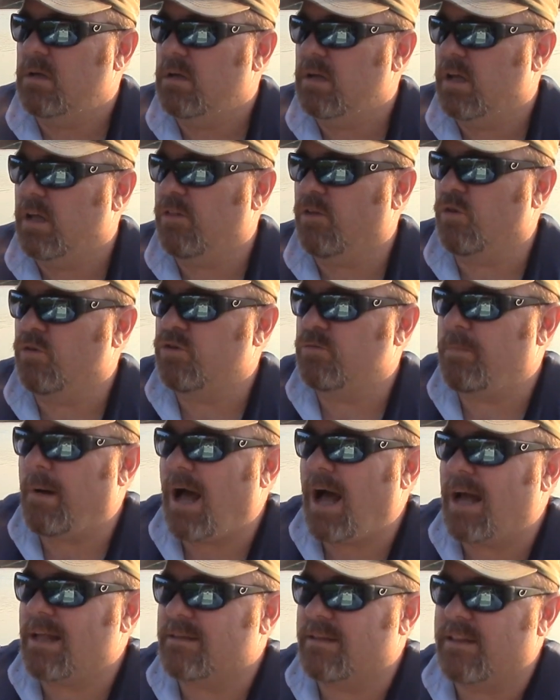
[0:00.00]
in those
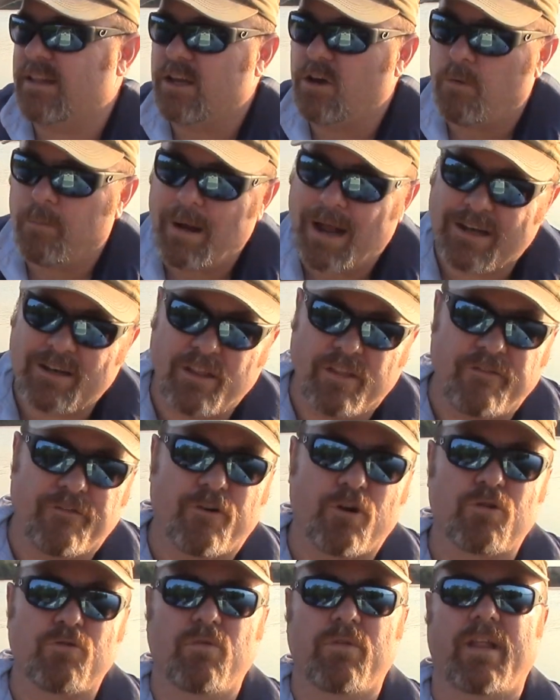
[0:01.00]
spots and then go back to the
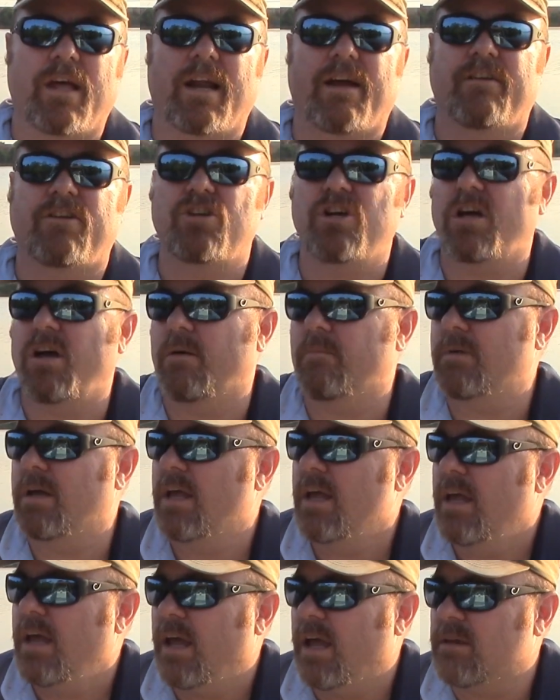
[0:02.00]
first one that I chummed
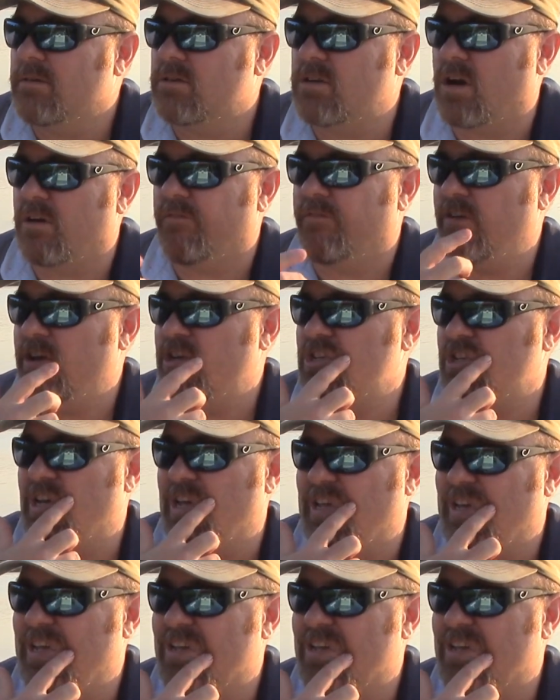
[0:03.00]
and start fishing it.